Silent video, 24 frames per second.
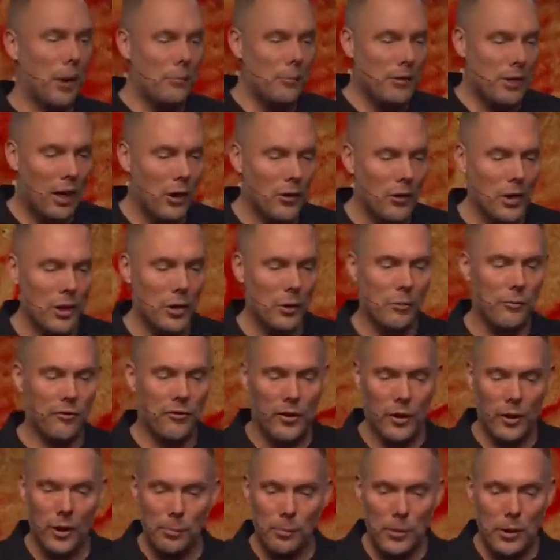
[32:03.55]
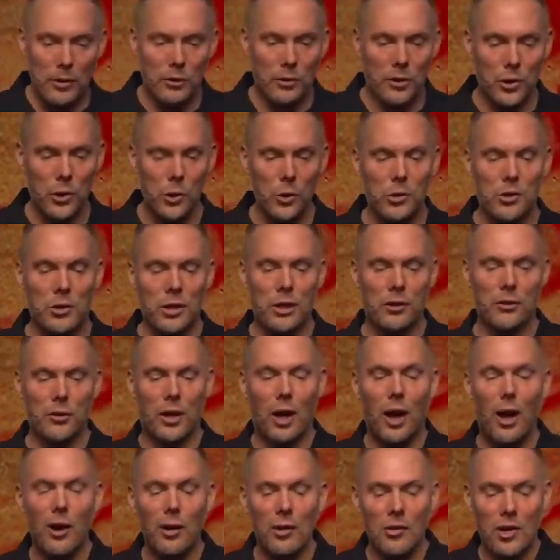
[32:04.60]
but I'm telling you, Philippians 2 says,
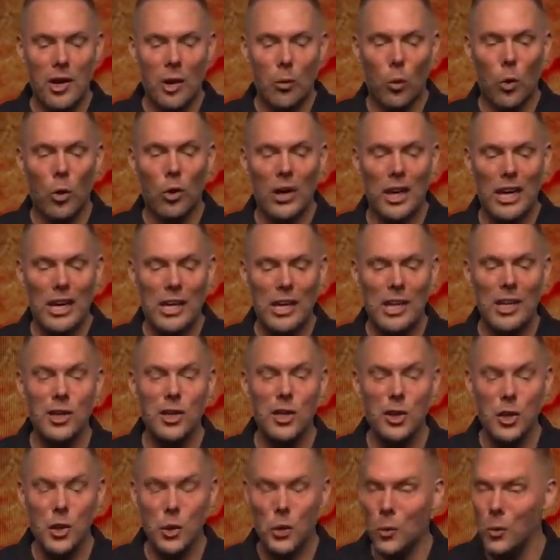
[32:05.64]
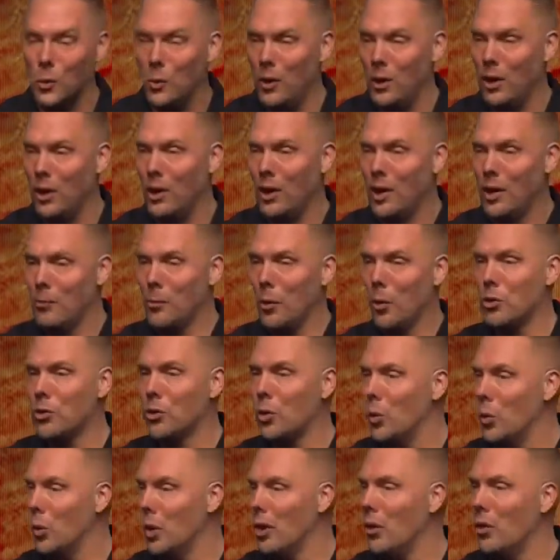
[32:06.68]
God is at work in you, both
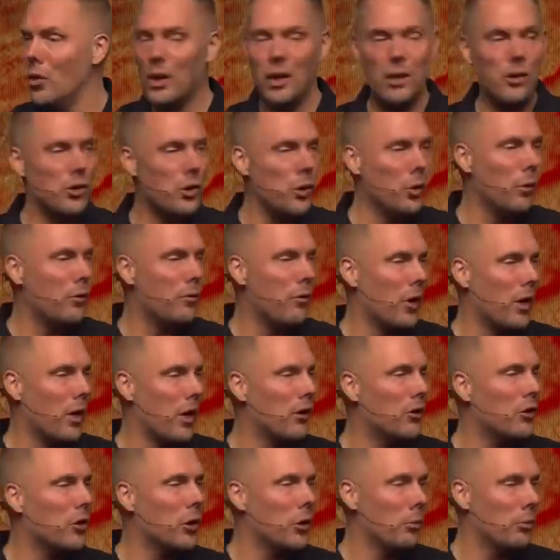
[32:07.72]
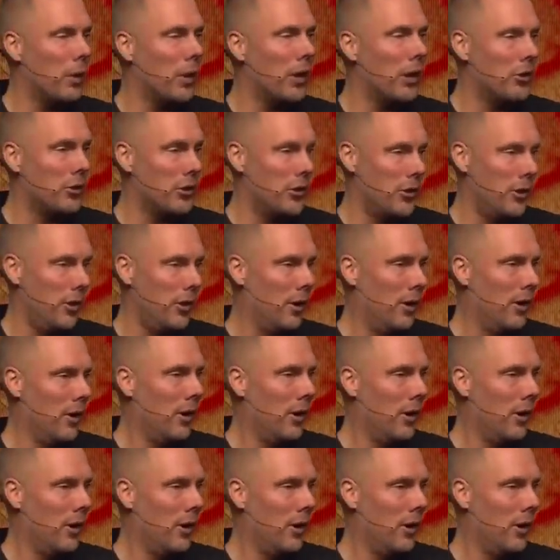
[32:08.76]
to will and do for his good pleasure.